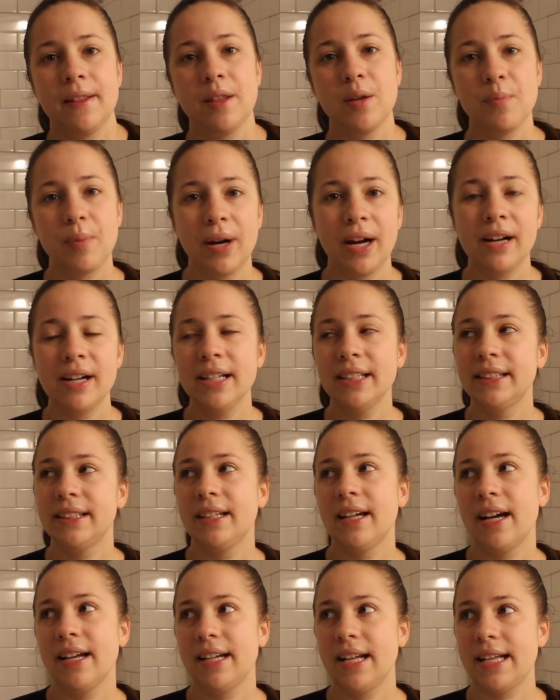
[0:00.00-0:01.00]
The prayer is
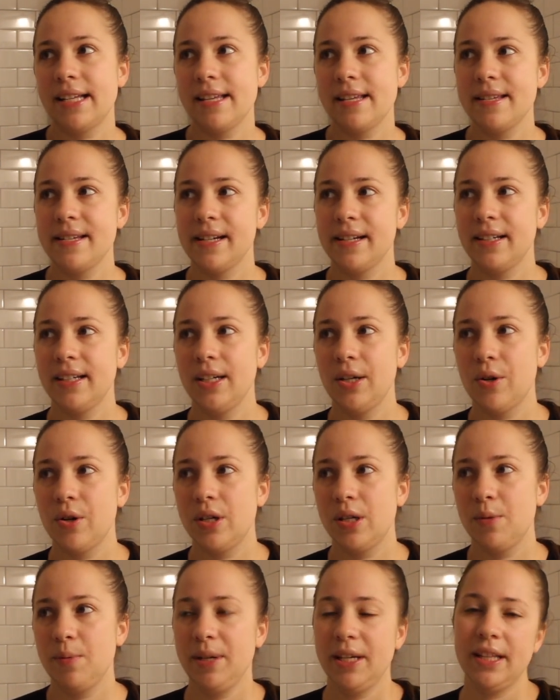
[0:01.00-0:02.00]
not necessarily
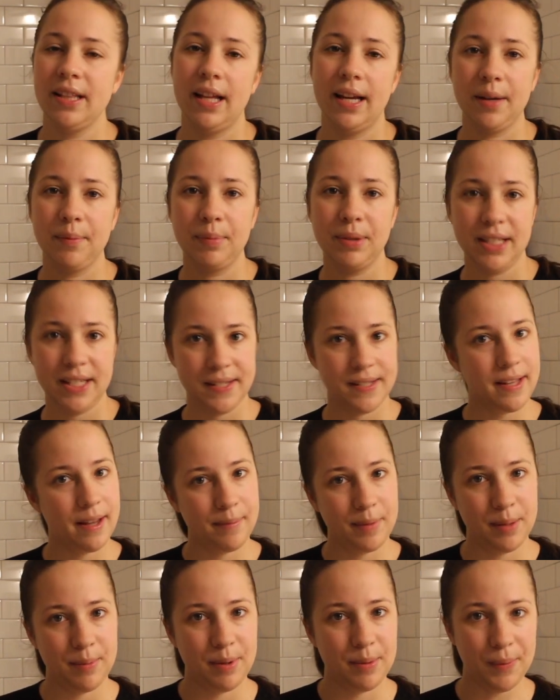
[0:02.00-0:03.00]
going to be like, please
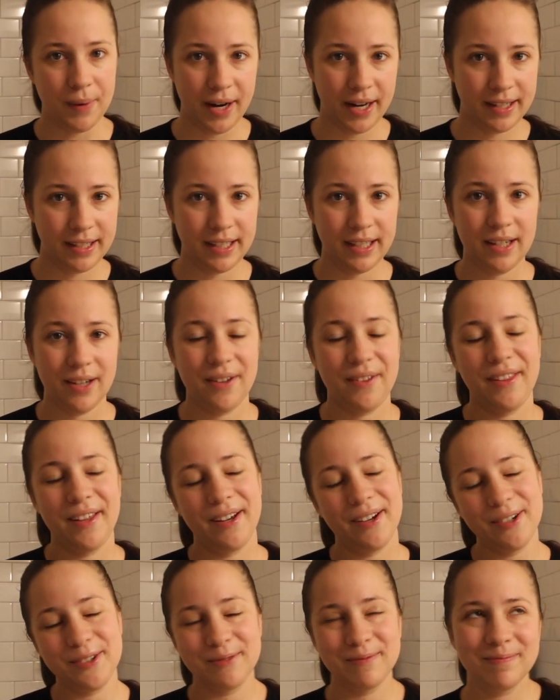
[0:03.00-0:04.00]
let me be pregnant,
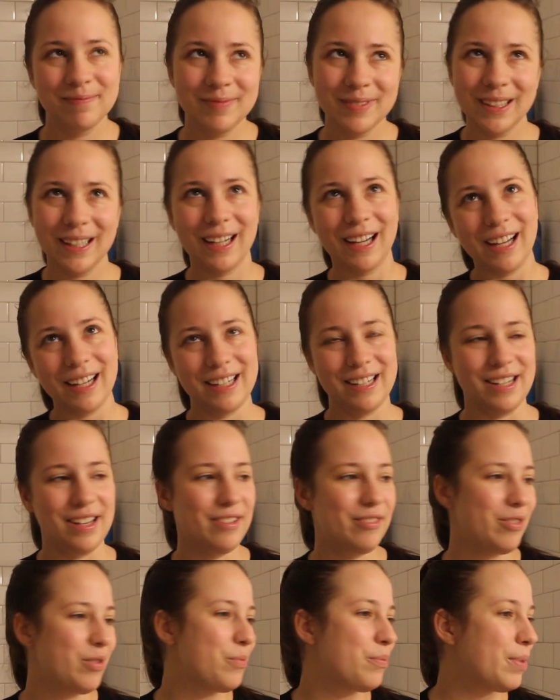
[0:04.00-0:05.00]
although kind
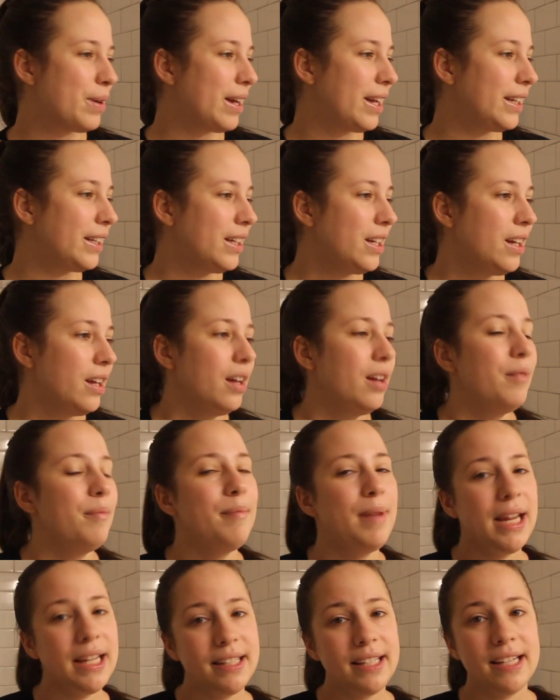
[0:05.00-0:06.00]
of, but
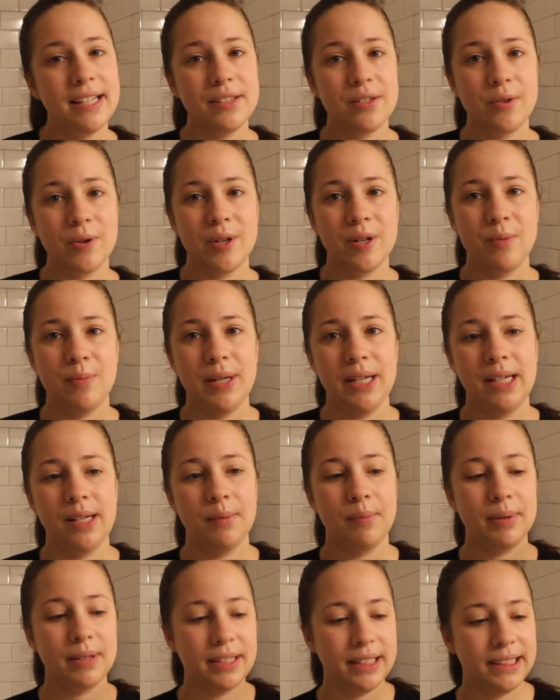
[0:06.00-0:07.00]
mainly it's going to
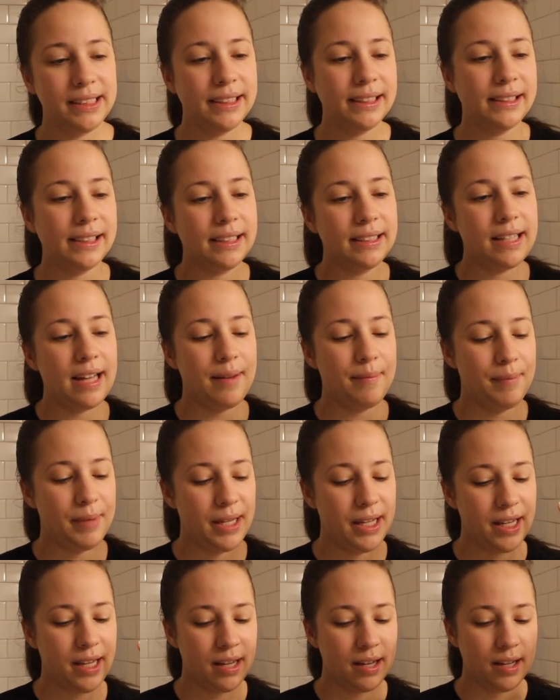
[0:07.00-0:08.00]
be, please let
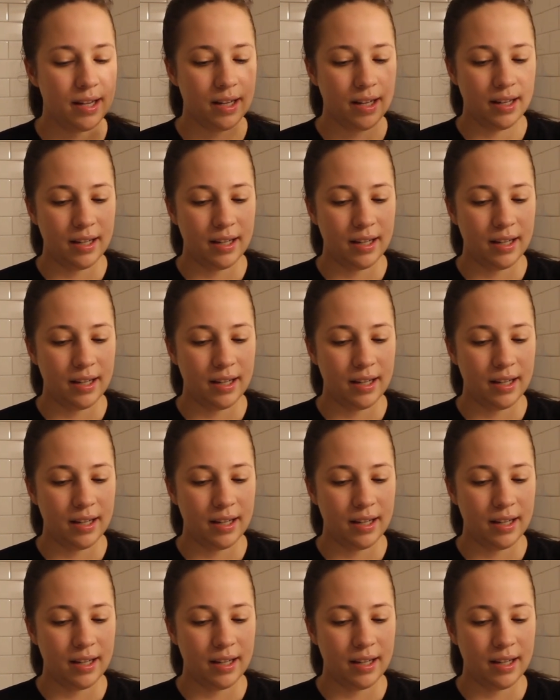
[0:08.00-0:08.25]
me